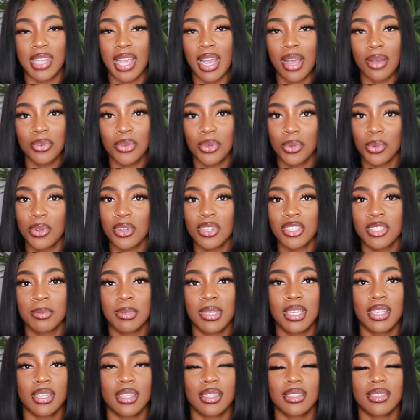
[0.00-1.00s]
outdoors
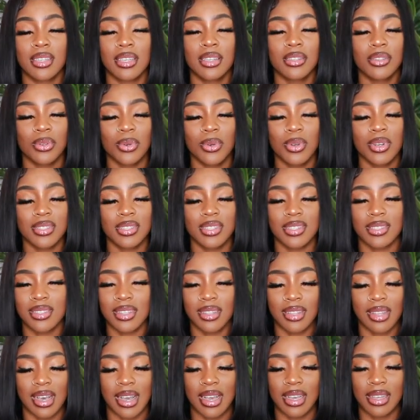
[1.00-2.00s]
because indoors is a
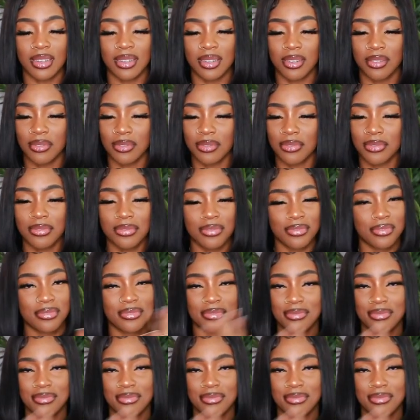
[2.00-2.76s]
lot of